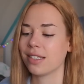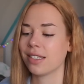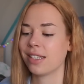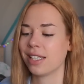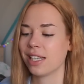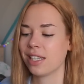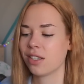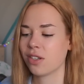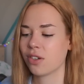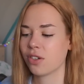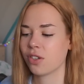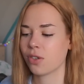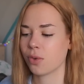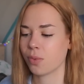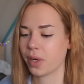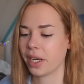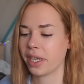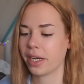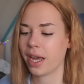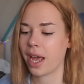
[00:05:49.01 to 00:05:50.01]
sisters
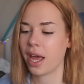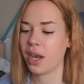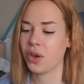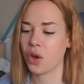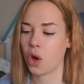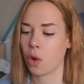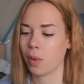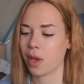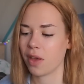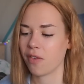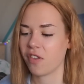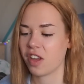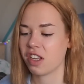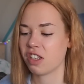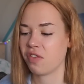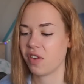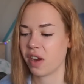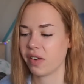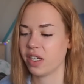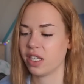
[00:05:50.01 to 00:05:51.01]
Serena and Nomi
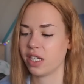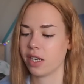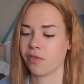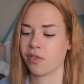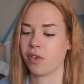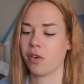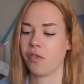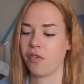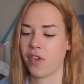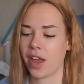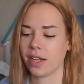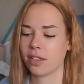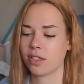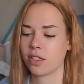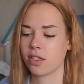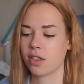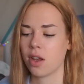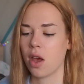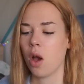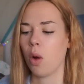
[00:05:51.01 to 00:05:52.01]
face very different
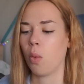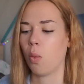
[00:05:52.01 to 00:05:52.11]
fates.